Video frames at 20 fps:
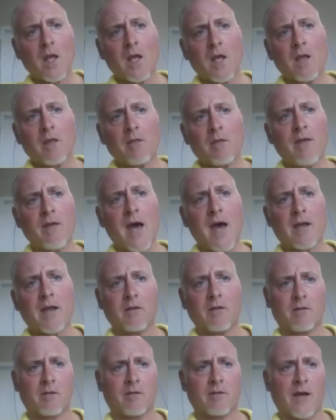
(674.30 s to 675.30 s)
that
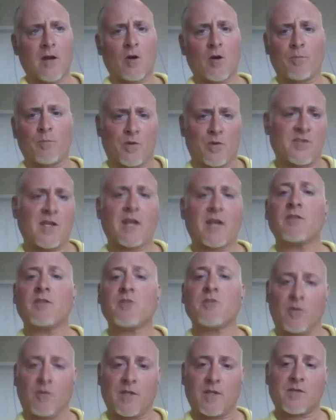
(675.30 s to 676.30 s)
are presented
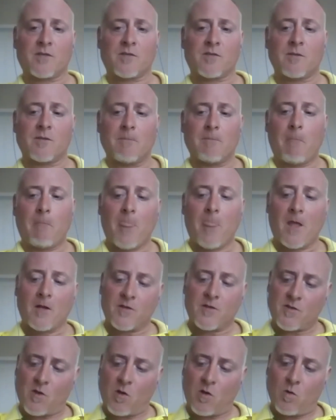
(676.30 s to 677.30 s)
to us.
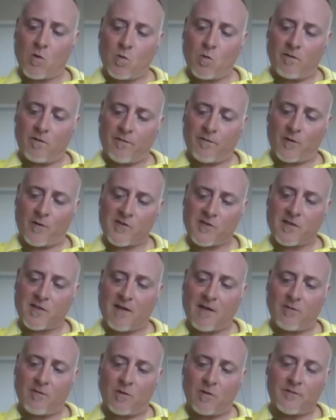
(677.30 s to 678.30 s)
So first
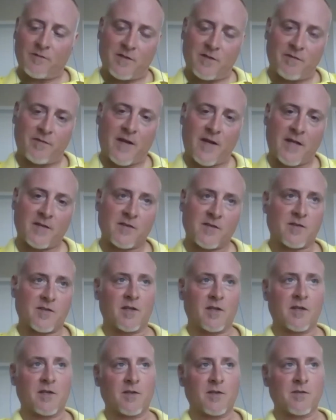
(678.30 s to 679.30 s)
level of defense
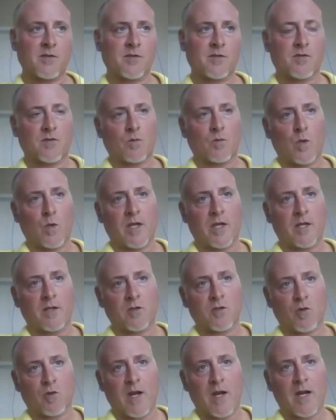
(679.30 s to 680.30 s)
is we
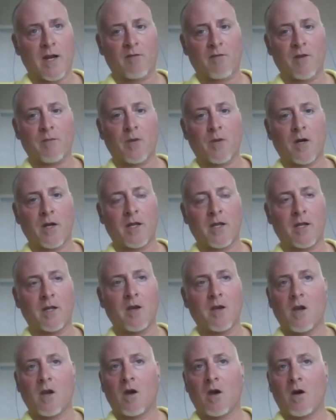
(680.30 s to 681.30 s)
train everybody
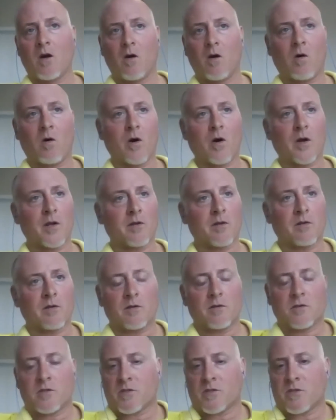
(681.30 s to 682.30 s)
on
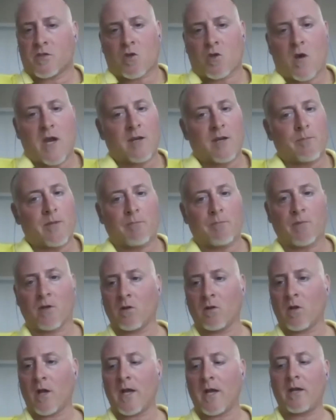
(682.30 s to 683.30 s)
just trying to be
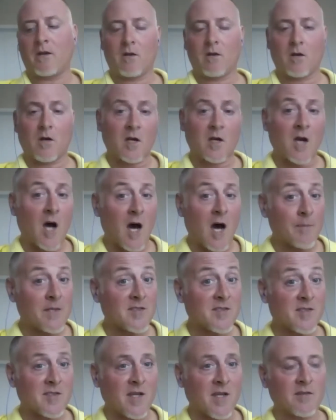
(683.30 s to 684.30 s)
polite, common
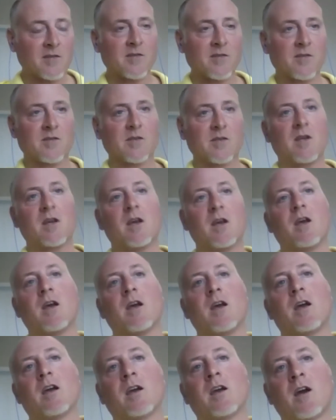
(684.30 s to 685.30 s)
sense.
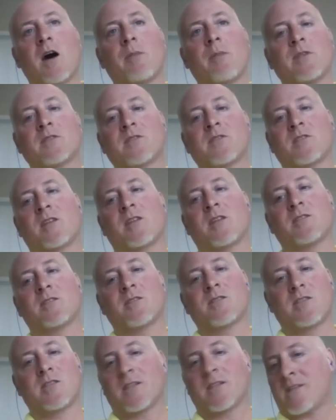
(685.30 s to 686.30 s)
Common sense
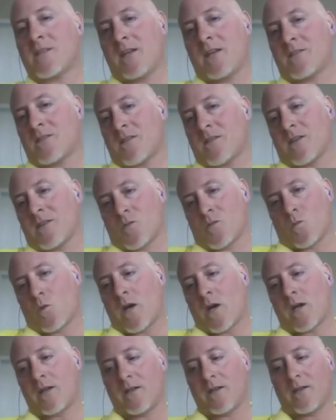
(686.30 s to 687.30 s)
dictates to us
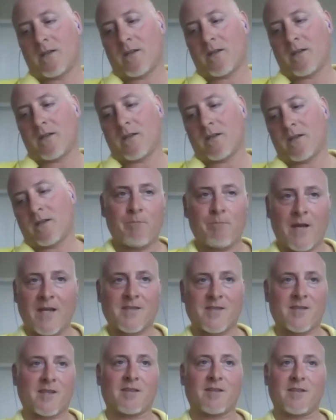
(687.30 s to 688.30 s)
what? It
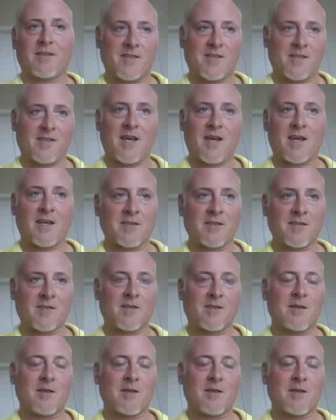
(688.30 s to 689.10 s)
basically says,